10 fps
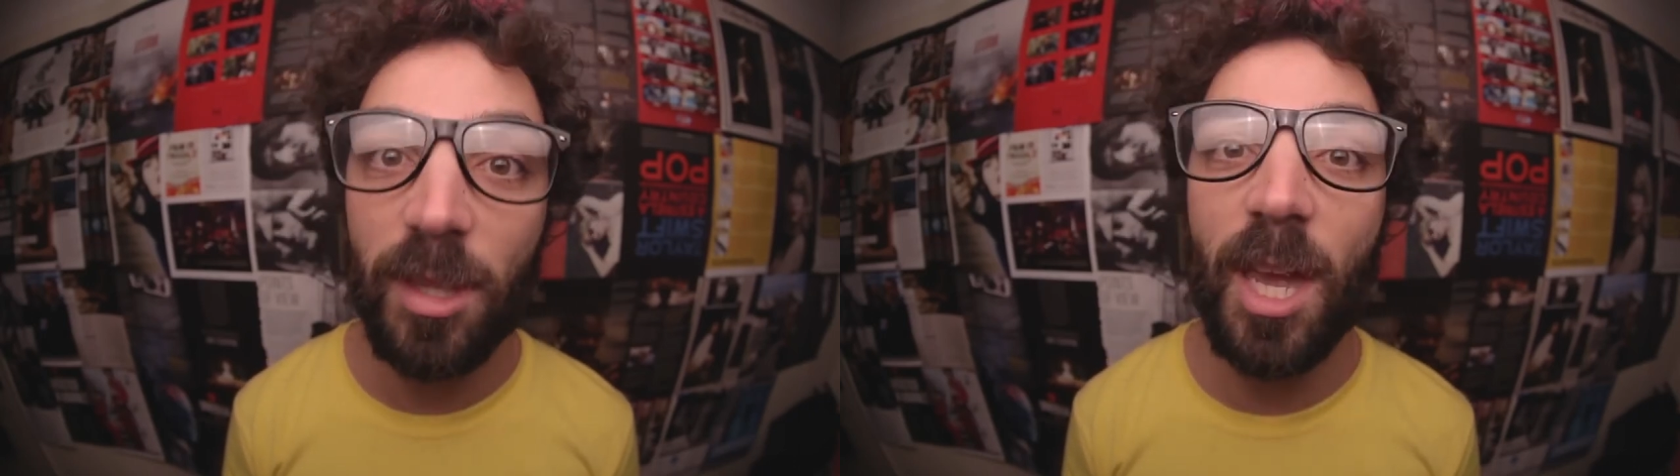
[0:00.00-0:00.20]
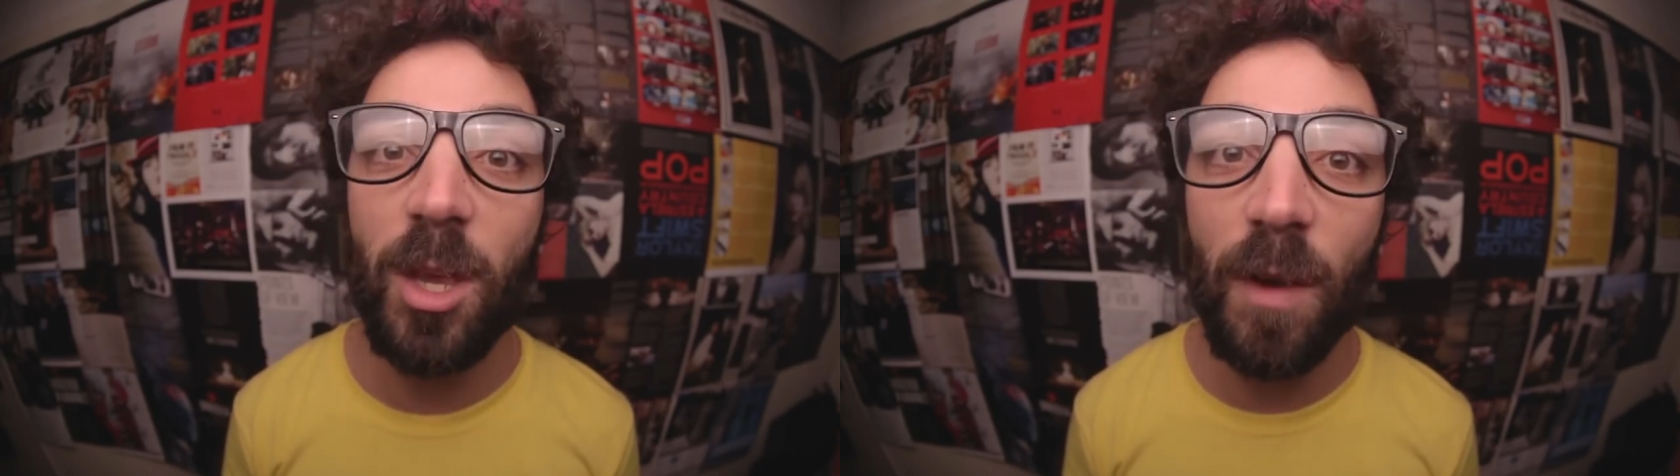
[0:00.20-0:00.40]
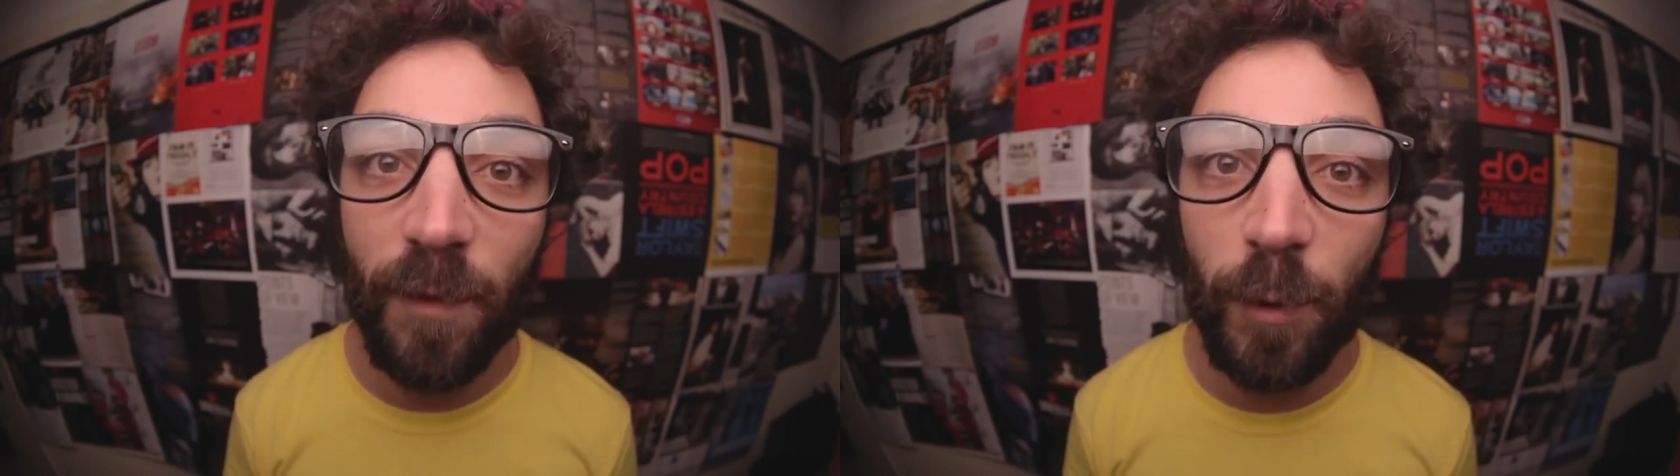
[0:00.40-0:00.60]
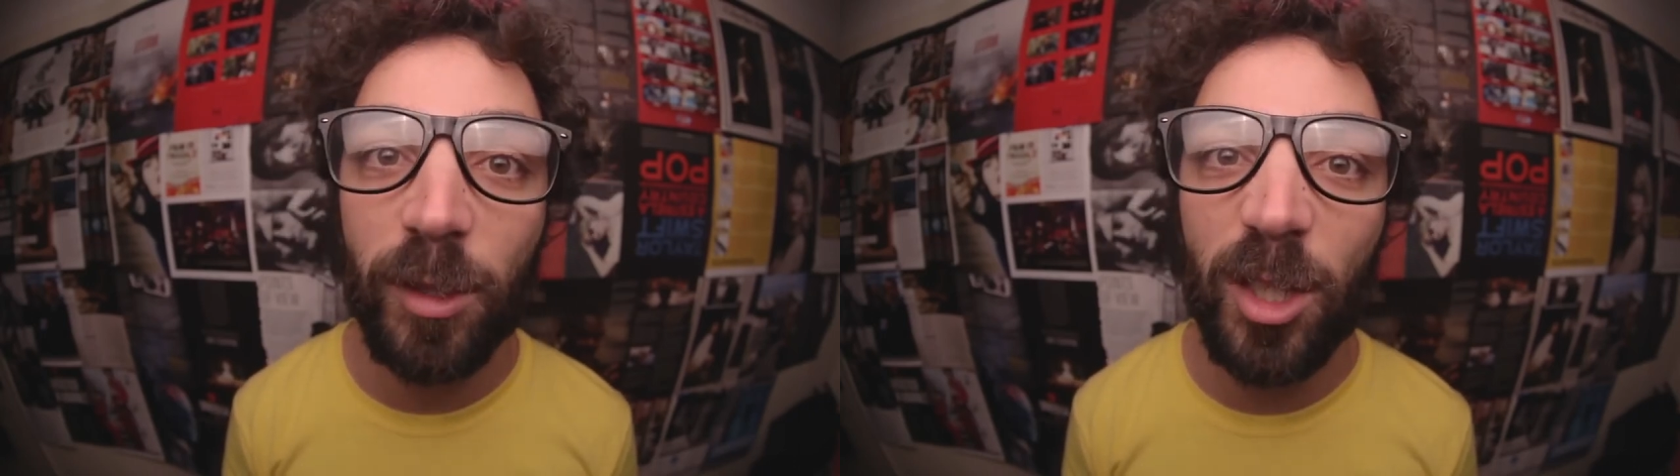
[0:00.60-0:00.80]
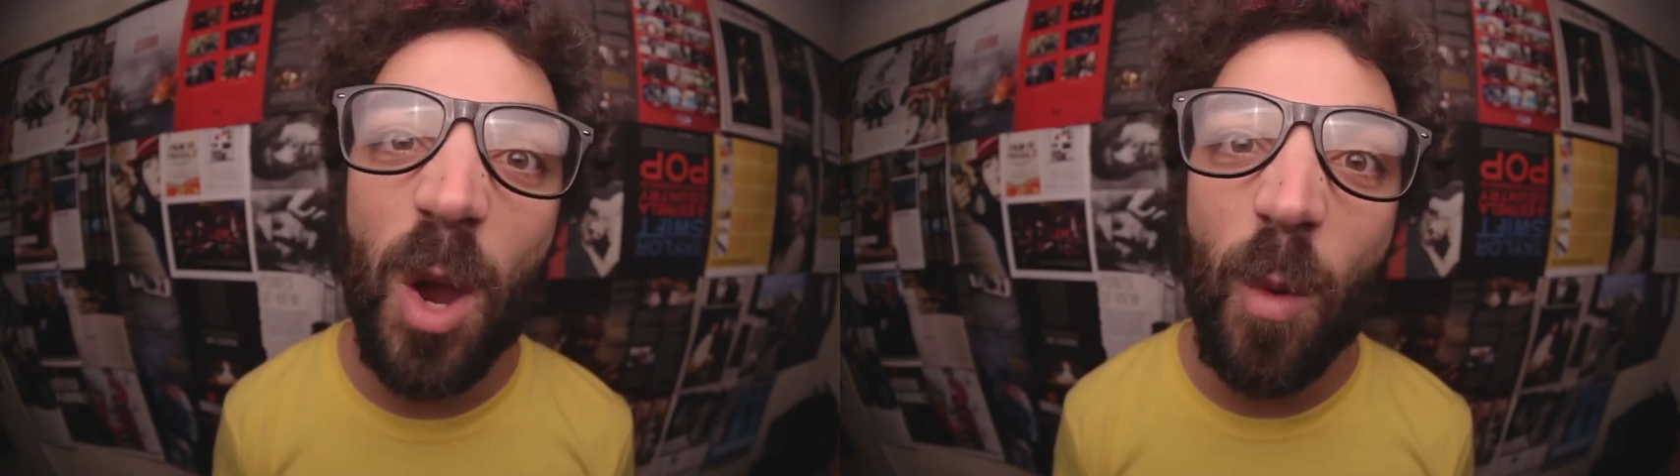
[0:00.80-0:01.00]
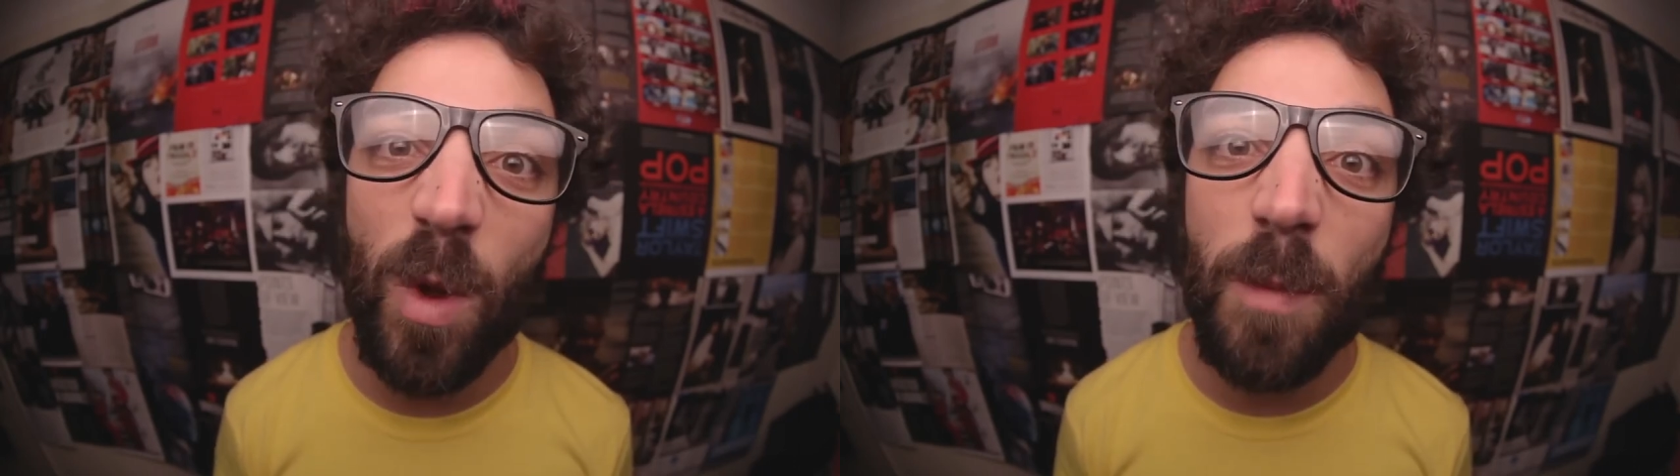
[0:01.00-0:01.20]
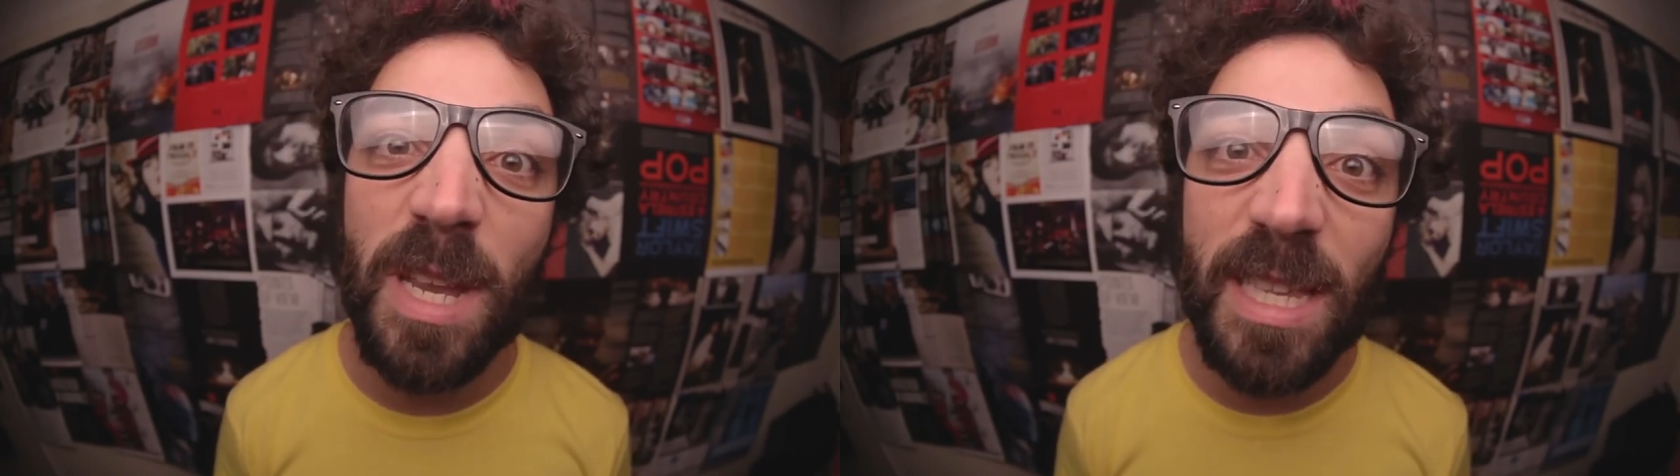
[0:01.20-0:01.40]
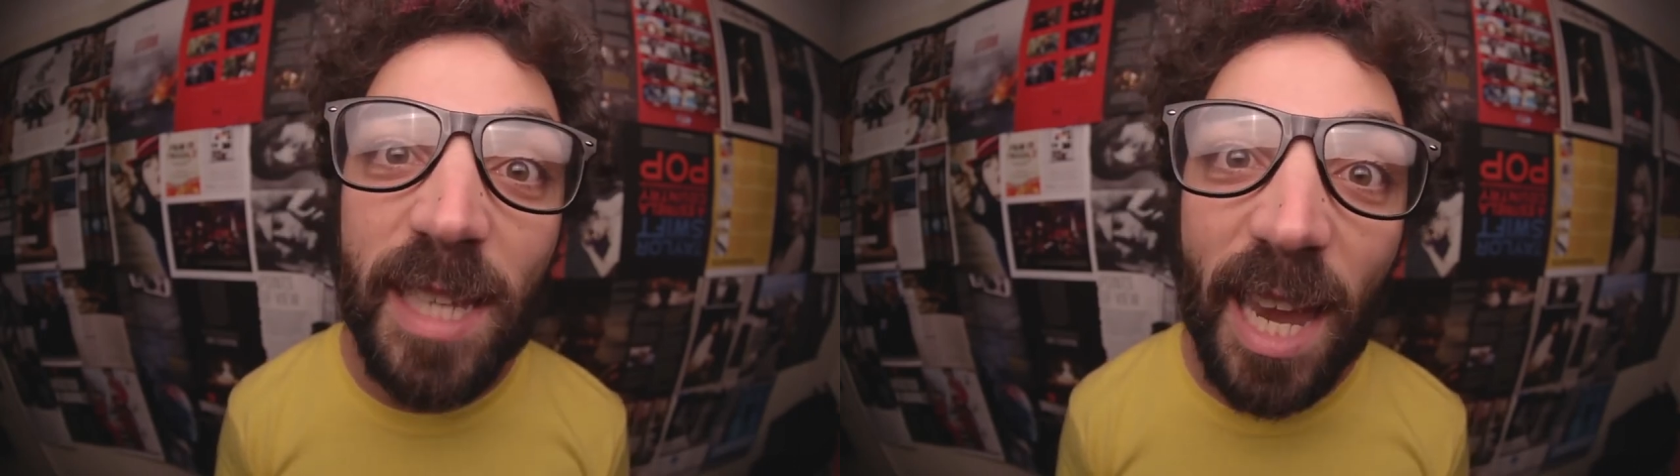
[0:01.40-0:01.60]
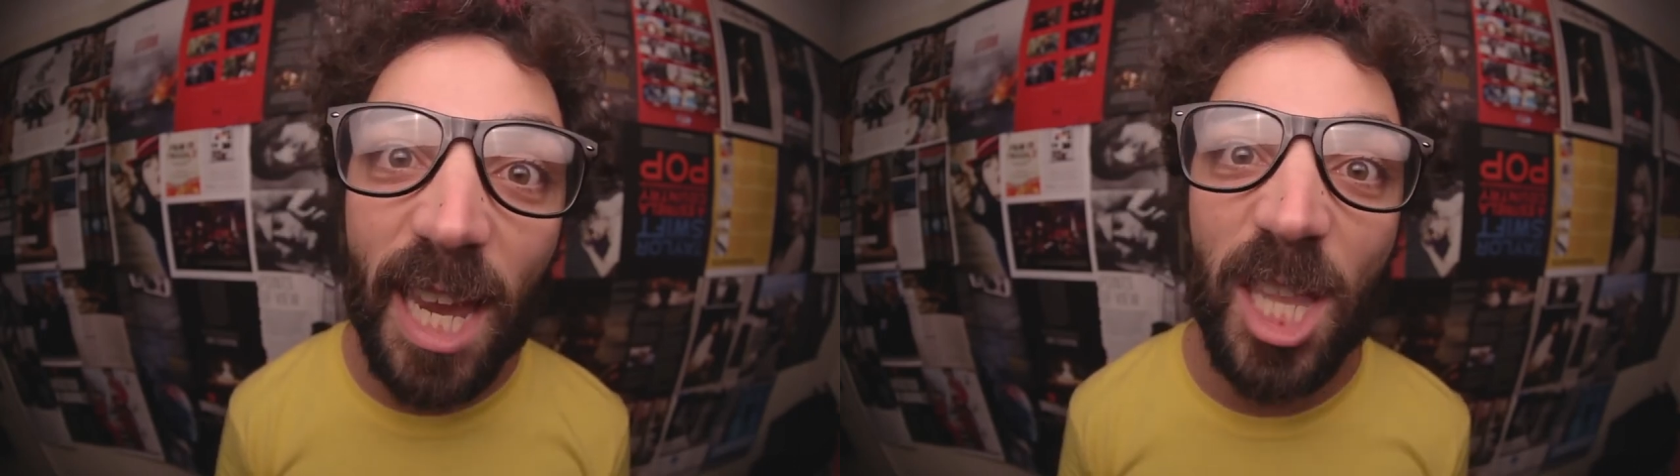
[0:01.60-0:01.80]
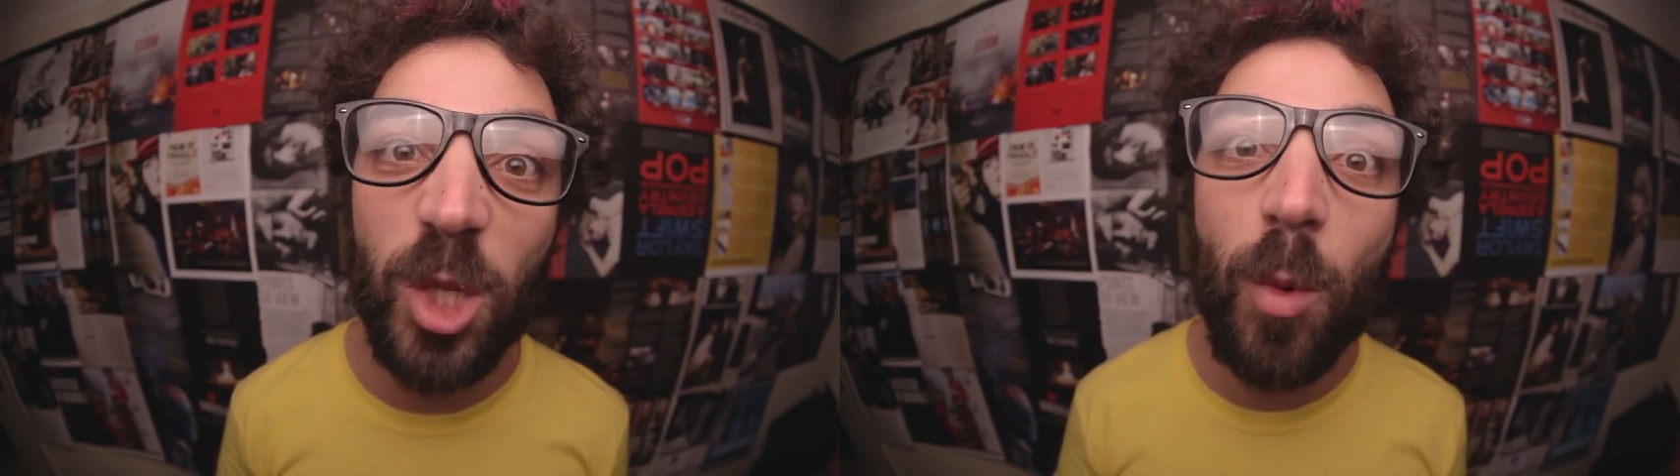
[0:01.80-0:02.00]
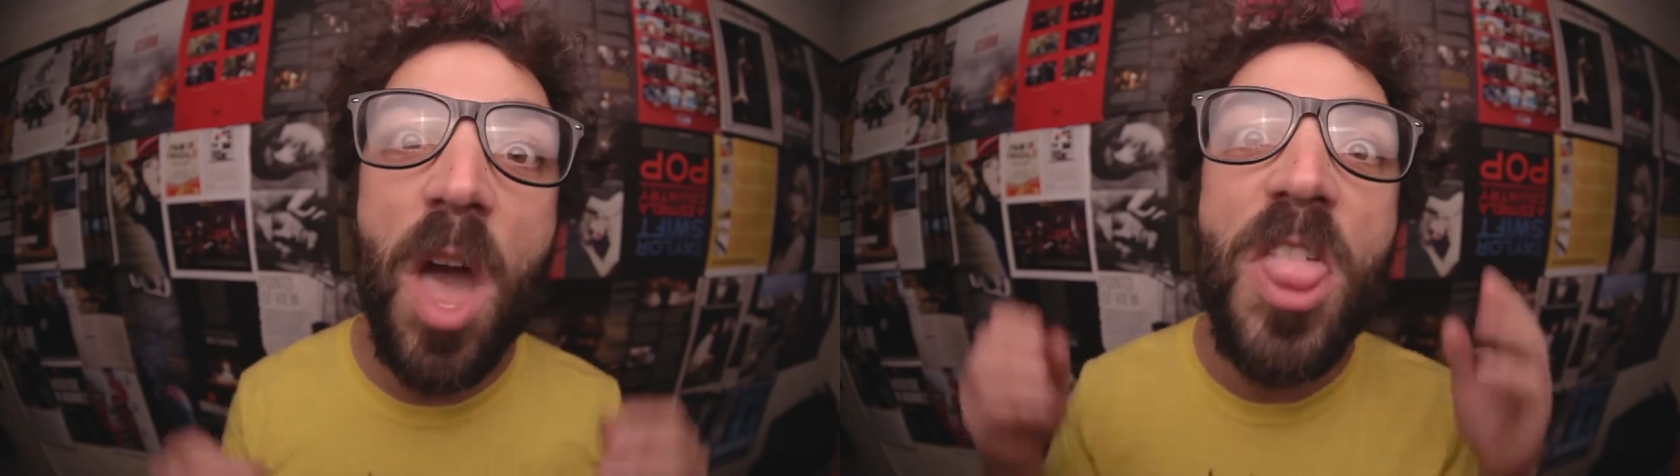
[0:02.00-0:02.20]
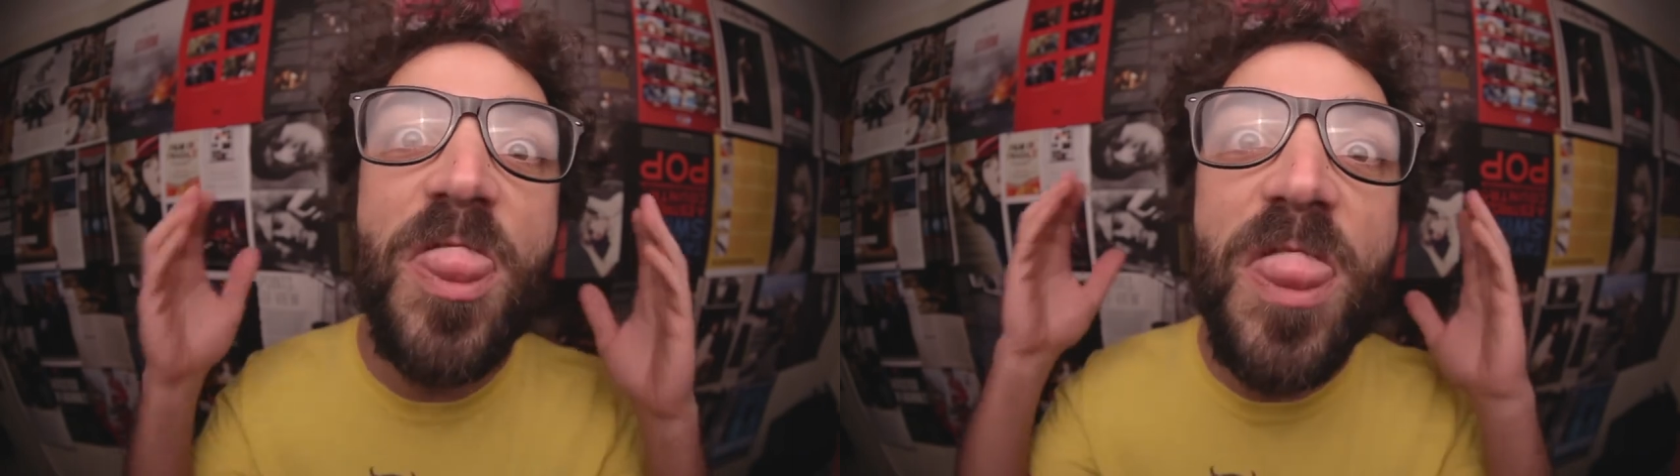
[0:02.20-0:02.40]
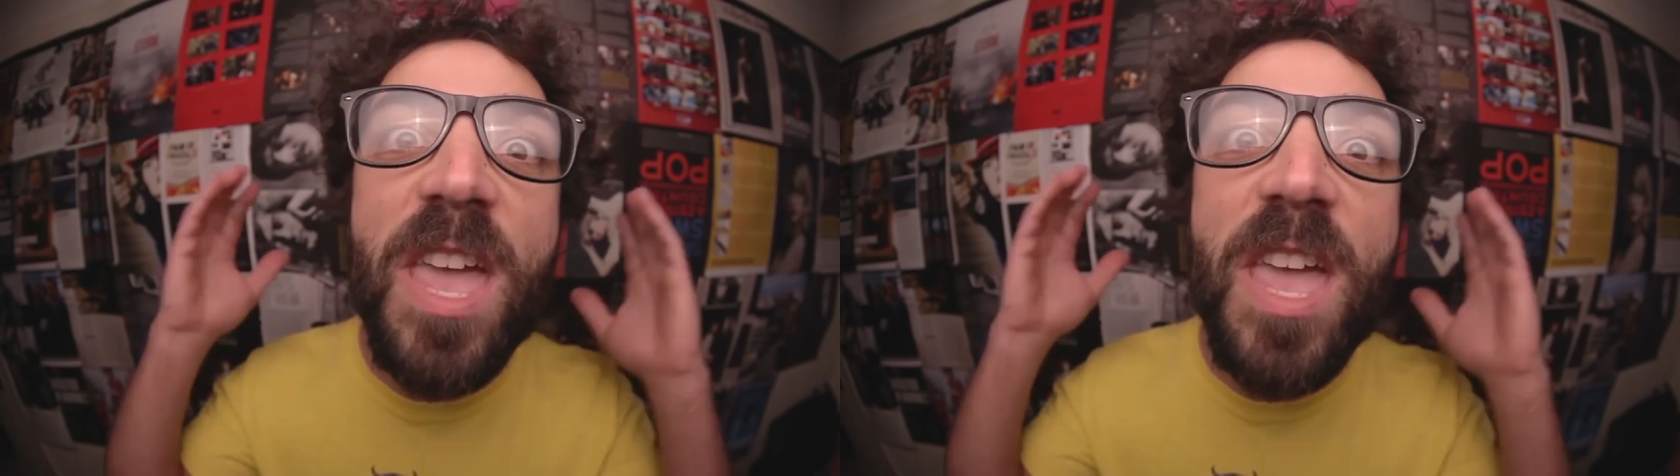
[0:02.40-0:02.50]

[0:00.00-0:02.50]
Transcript: that your footage will be taken to a